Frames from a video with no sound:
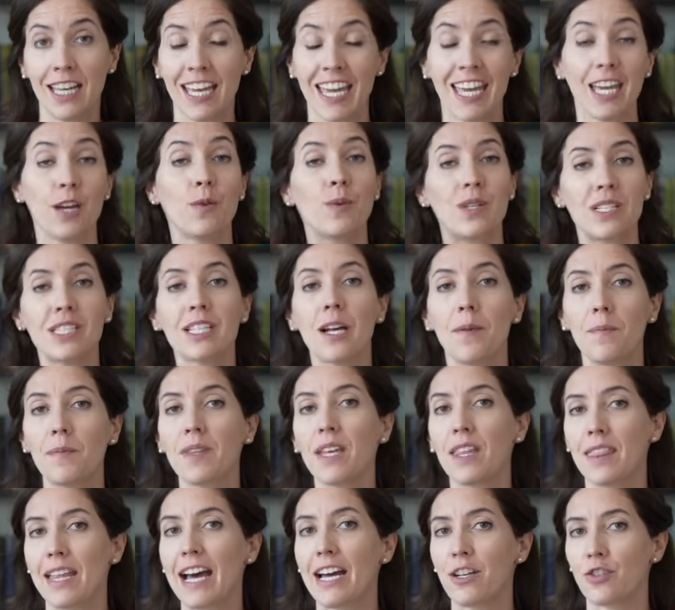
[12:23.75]
It was
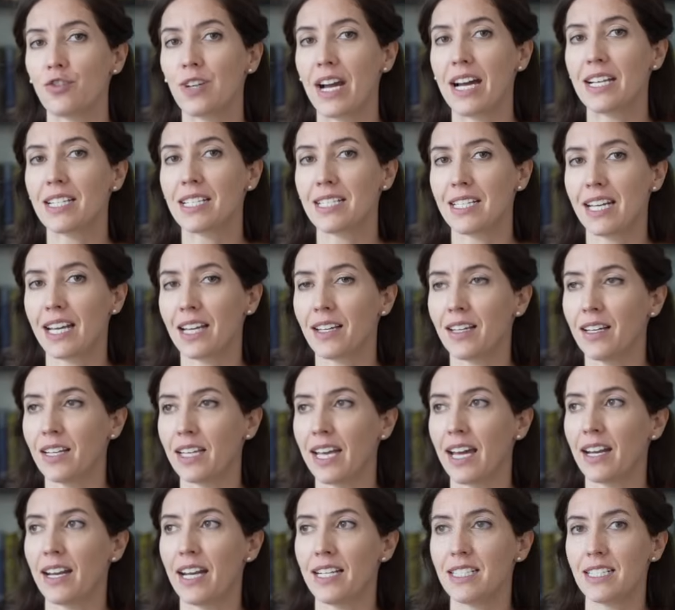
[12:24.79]
something that drastic.
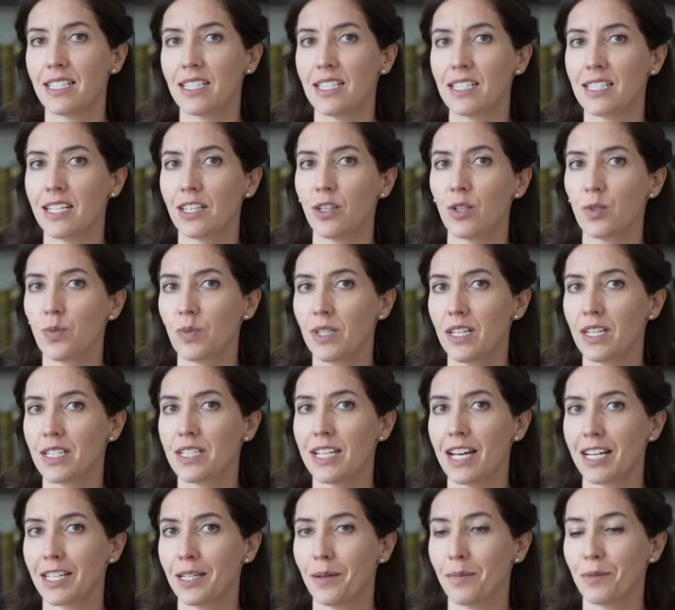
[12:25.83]
Again, I didn't say those were the
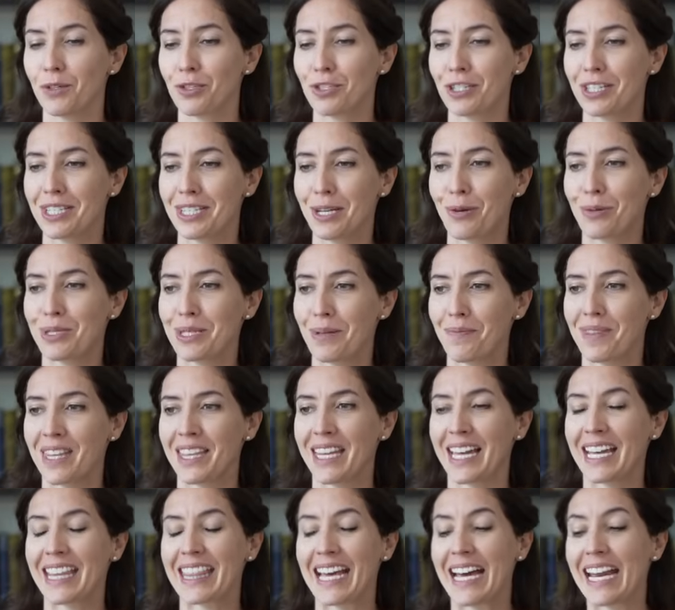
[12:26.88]
exact numbers, just there was something
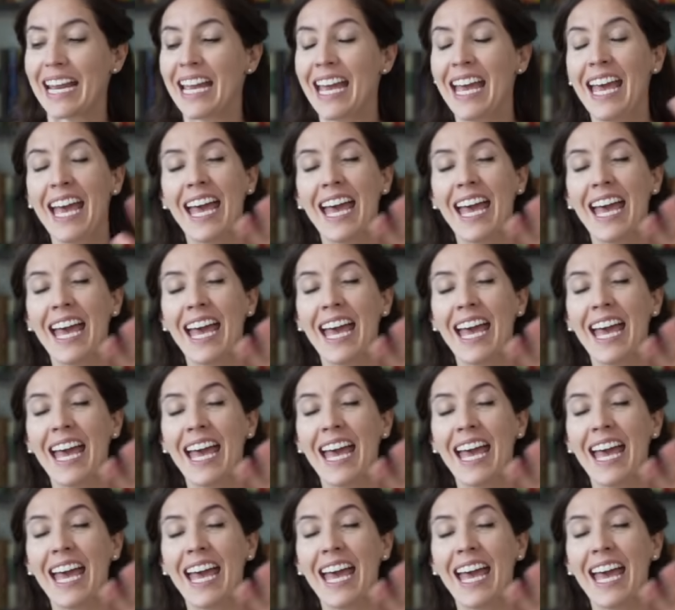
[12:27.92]
like that.